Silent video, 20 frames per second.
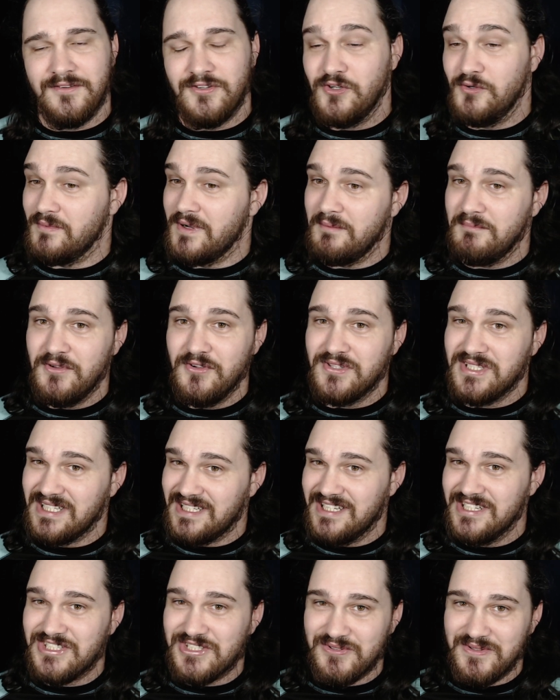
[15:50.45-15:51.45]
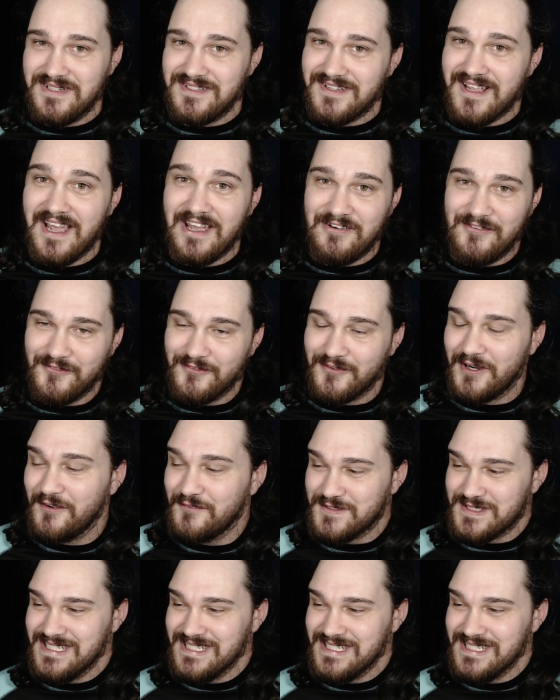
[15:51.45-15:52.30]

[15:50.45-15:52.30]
do. My music history has gotten rough